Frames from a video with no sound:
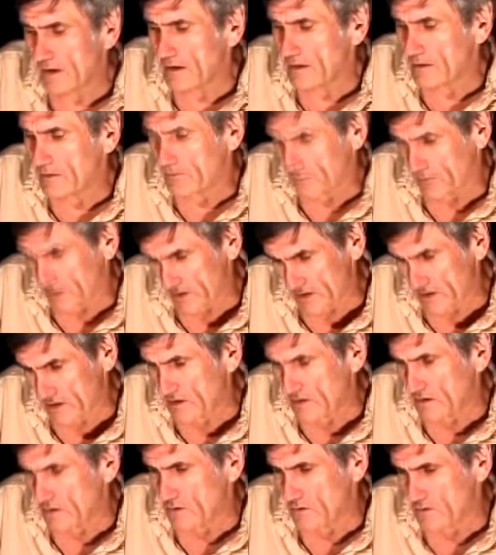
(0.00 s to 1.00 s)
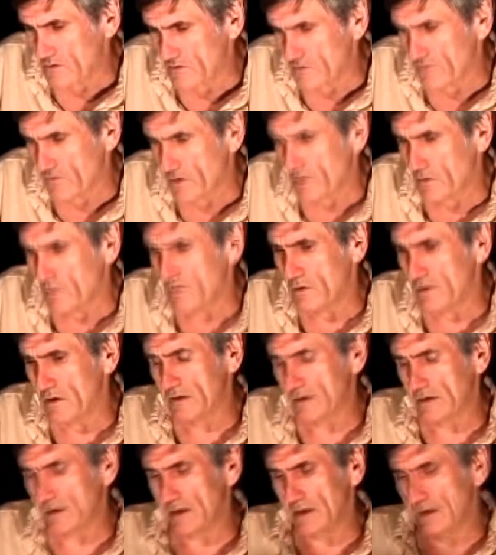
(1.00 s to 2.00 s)
The president knows of our work,
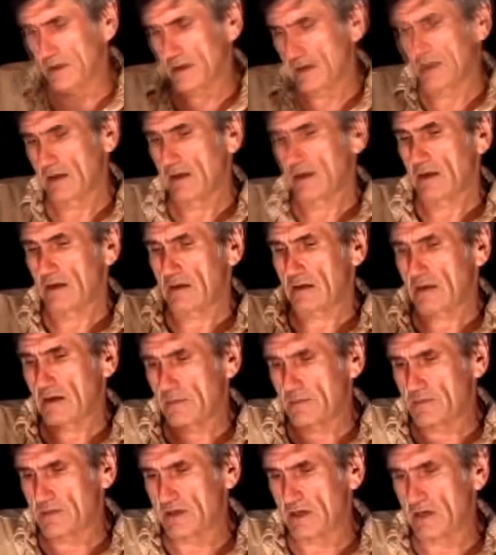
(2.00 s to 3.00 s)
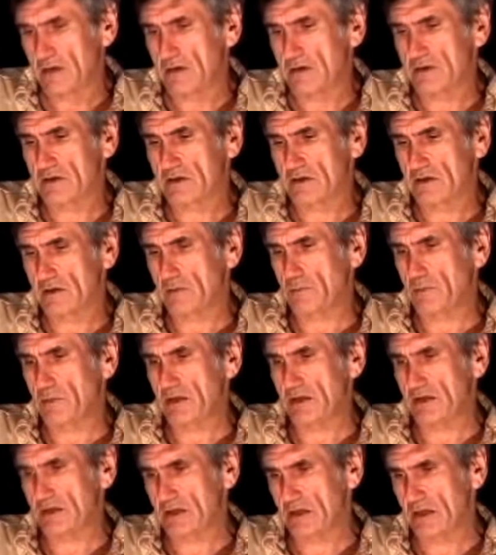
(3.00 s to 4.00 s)
the top senators in the
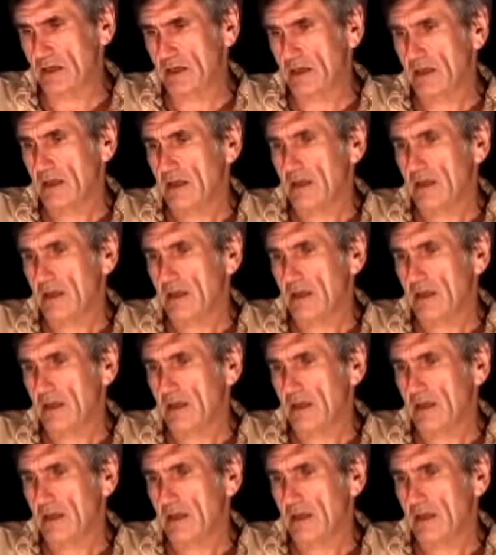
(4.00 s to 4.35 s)
peace thing.